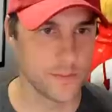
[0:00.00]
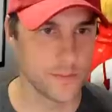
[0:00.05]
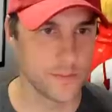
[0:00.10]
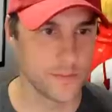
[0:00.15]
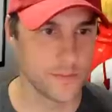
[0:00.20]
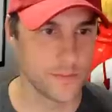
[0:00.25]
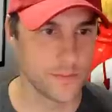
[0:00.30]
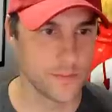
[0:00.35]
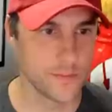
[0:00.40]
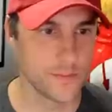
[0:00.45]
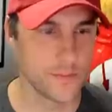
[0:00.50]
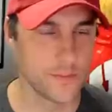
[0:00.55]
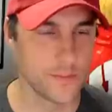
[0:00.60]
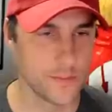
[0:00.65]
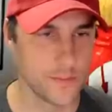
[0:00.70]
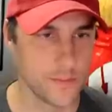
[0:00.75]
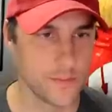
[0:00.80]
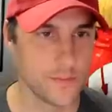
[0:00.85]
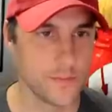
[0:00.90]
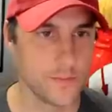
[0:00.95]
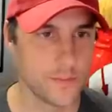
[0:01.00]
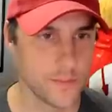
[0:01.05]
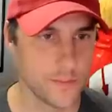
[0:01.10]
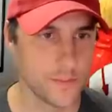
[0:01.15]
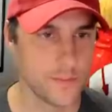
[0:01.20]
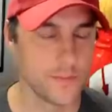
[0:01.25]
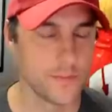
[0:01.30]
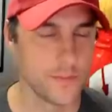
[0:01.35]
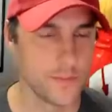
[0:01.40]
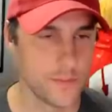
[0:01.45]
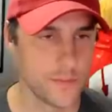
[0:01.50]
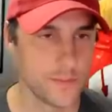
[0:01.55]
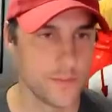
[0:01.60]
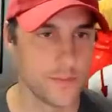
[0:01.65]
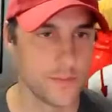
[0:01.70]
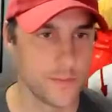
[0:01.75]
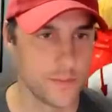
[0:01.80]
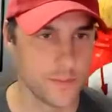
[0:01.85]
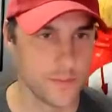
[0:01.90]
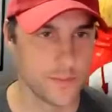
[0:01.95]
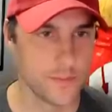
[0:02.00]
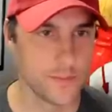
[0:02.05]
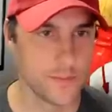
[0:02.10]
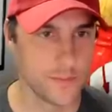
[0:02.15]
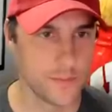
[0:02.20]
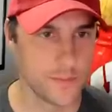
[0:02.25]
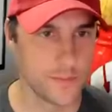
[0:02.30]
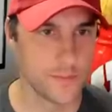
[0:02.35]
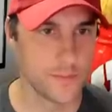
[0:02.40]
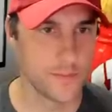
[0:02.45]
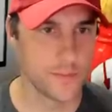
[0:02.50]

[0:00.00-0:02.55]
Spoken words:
(not speaking)